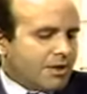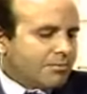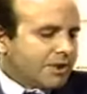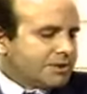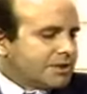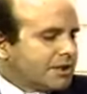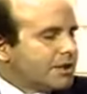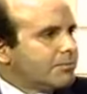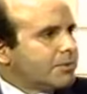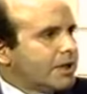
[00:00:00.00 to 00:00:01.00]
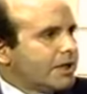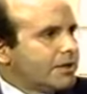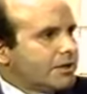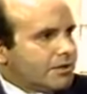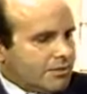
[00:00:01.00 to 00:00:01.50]
placing an
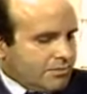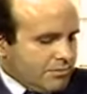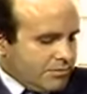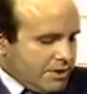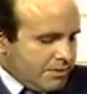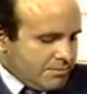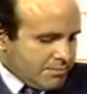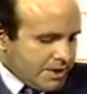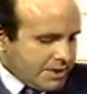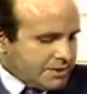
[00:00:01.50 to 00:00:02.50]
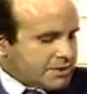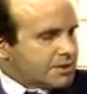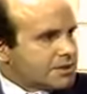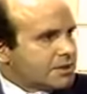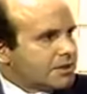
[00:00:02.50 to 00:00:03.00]
implant through the
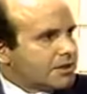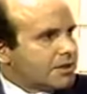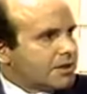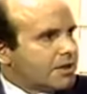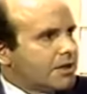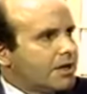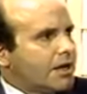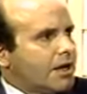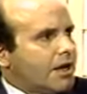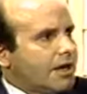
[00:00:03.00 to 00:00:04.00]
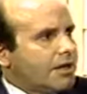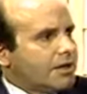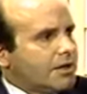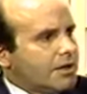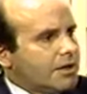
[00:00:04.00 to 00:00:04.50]
incision
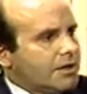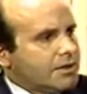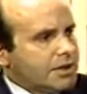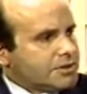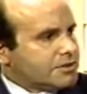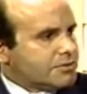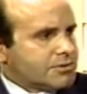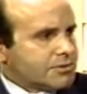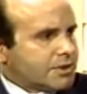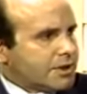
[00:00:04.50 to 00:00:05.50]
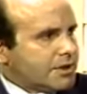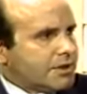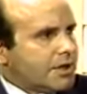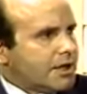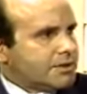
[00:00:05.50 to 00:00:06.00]
and then suturing it
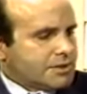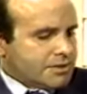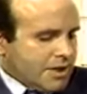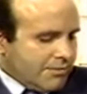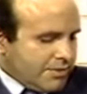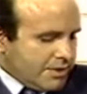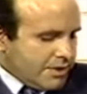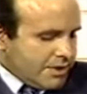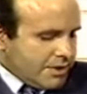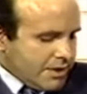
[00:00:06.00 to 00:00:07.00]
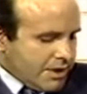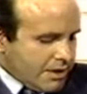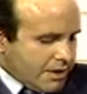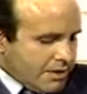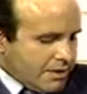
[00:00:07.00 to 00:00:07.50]
and just having
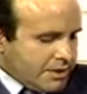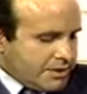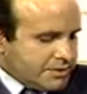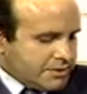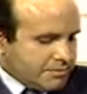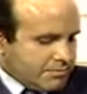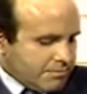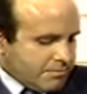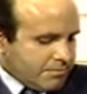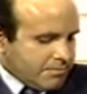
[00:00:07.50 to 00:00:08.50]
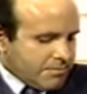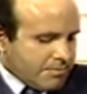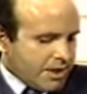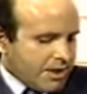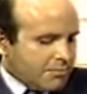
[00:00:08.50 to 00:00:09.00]
a nice
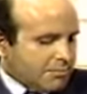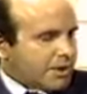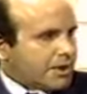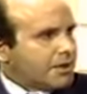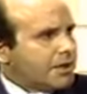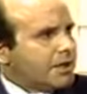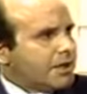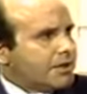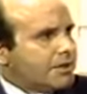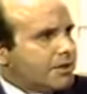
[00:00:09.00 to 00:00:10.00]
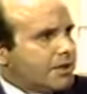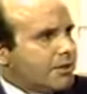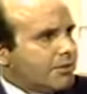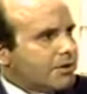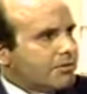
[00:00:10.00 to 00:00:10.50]
implant in the
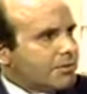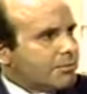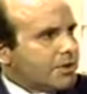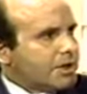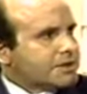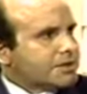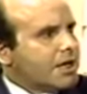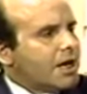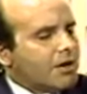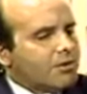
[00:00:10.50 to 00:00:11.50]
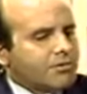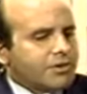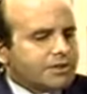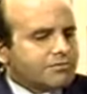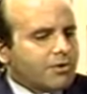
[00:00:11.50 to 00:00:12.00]
area of the breast. However,
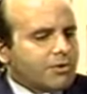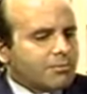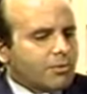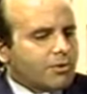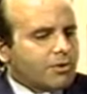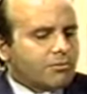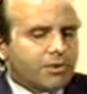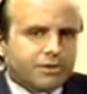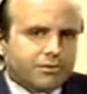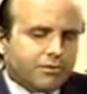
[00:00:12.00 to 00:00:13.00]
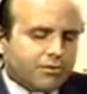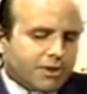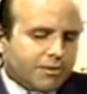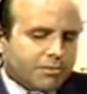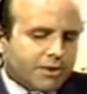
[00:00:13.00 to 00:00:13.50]
it's very important when you do an
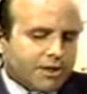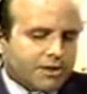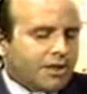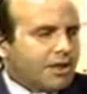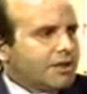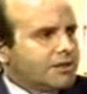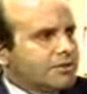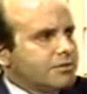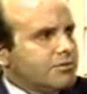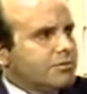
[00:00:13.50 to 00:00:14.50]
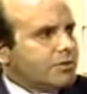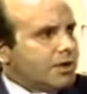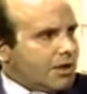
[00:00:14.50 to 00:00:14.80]
implant to